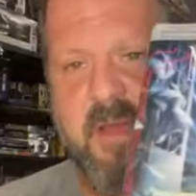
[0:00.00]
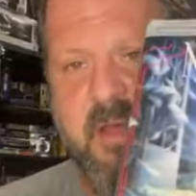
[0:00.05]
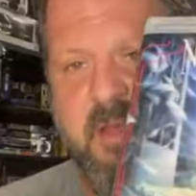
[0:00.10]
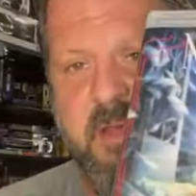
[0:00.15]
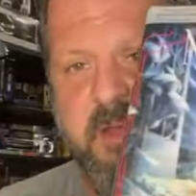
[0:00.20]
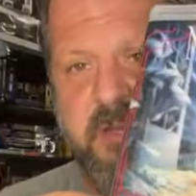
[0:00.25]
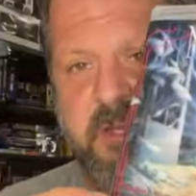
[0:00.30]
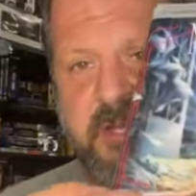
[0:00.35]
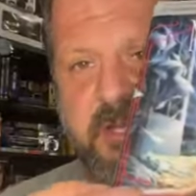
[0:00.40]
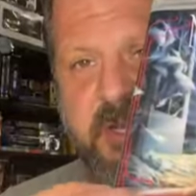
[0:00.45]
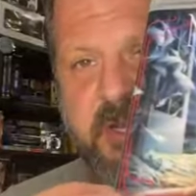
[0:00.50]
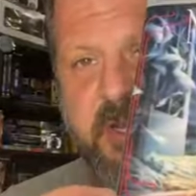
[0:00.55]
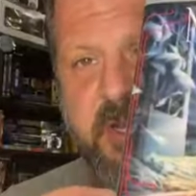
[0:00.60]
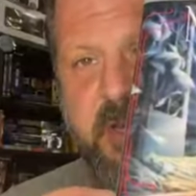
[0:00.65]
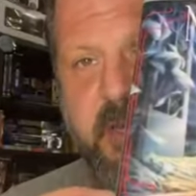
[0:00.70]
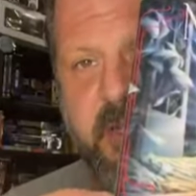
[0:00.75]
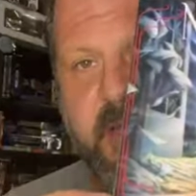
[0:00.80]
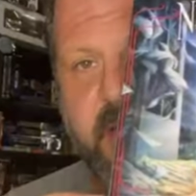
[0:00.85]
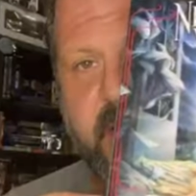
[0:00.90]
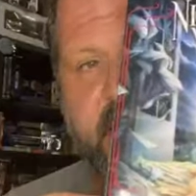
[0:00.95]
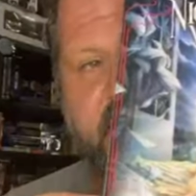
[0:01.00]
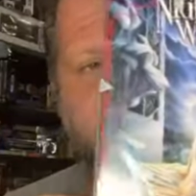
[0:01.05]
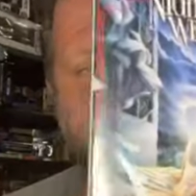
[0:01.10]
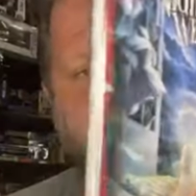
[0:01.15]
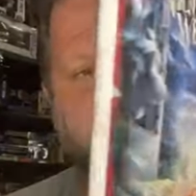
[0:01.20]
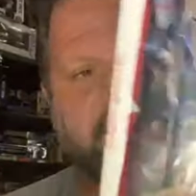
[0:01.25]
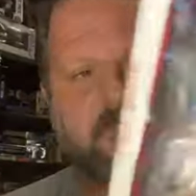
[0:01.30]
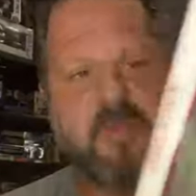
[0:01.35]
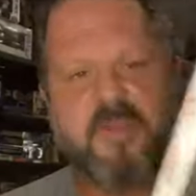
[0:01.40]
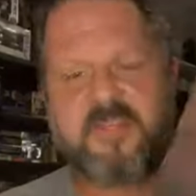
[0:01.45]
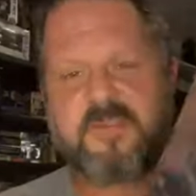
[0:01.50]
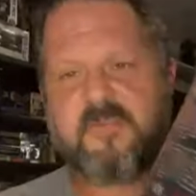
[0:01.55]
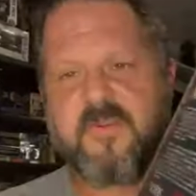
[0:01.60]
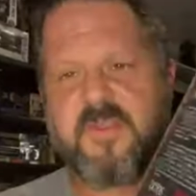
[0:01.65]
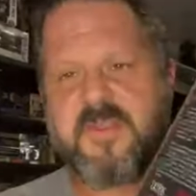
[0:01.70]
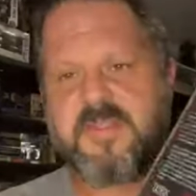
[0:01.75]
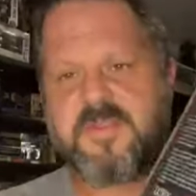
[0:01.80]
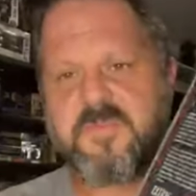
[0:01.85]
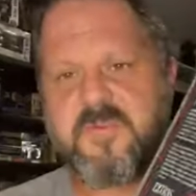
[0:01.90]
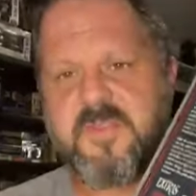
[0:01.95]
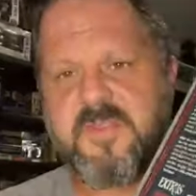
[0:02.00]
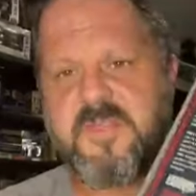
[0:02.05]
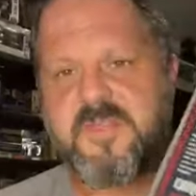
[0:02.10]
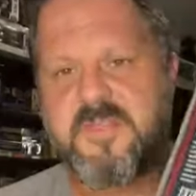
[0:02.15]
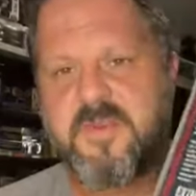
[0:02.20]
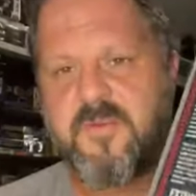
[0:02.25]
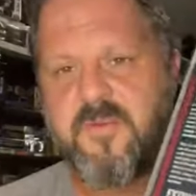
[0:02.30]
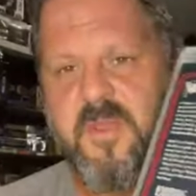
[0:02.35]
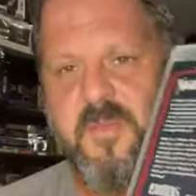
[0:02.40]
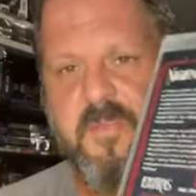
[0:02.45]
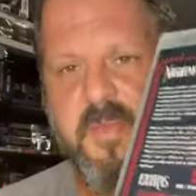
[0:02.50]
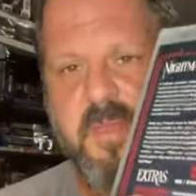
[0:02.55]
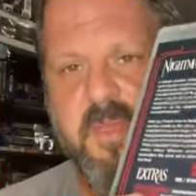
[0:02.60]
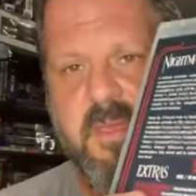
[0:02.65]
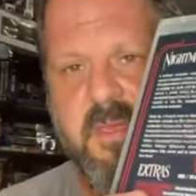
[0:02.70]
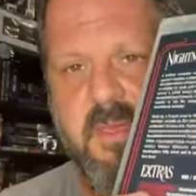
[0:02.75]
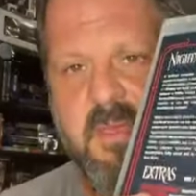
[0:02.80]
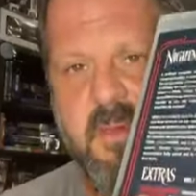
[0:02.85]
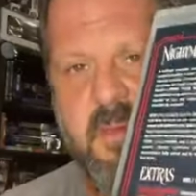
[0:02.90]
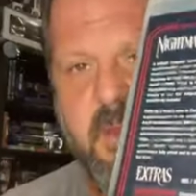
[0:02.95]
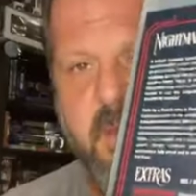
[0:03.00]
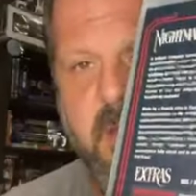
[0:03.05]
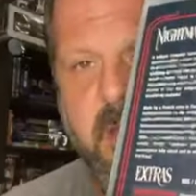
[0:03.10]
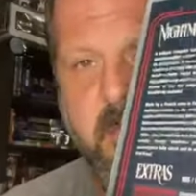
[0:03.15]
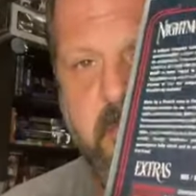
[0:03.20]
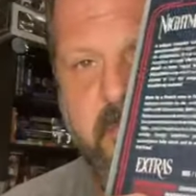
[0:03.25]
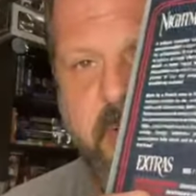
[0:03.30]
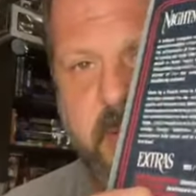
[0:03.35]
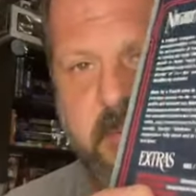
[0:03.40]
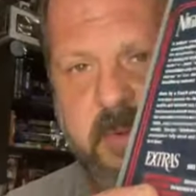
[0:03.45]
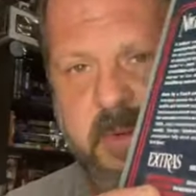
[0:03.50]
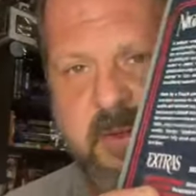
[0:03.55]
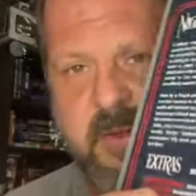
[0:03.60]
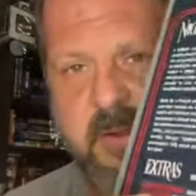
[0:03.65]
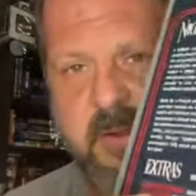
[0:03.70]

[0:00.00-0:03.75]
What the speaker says: she is like best friends with this creepy puppet